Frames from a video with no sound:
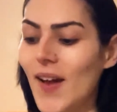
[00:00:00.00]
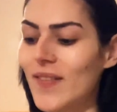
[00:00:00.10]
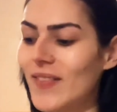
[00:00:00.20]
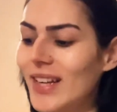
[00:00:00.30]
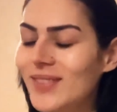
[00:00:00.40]
All
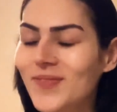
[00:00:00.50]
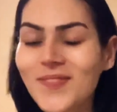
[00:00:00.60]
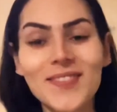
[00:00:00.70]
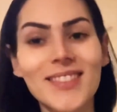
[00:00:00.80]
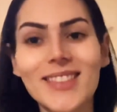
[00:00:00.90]
right.
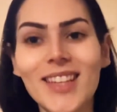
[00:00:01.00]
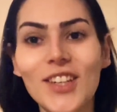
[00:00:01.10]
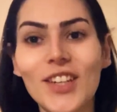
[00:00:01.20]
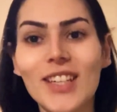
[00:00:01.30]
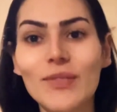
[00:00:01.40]
Thank
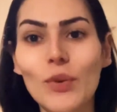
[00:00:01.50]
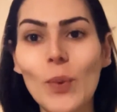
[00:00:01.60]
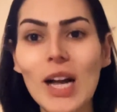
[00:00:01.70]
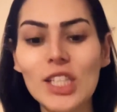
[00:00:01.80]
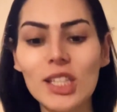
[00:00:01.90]
you guys for
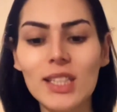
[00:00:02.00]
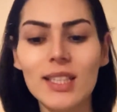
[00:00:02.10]
watching.